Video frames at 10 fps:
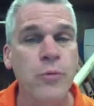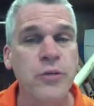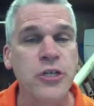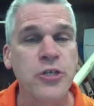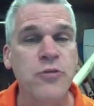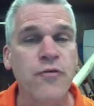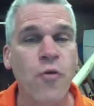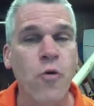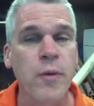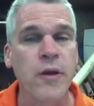tissue
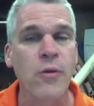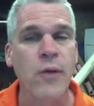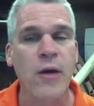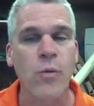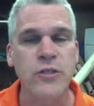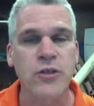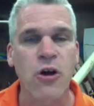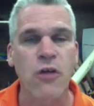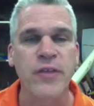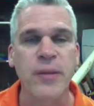forming around what's
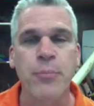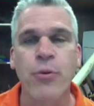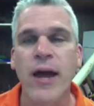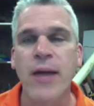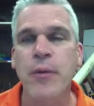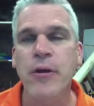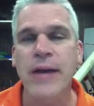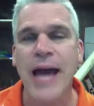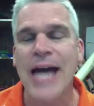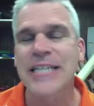called the primary
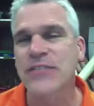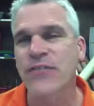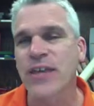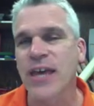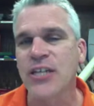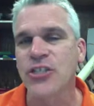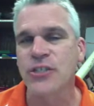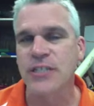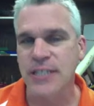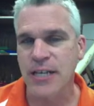ossification
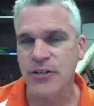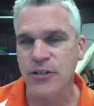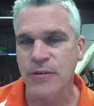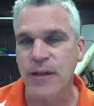center.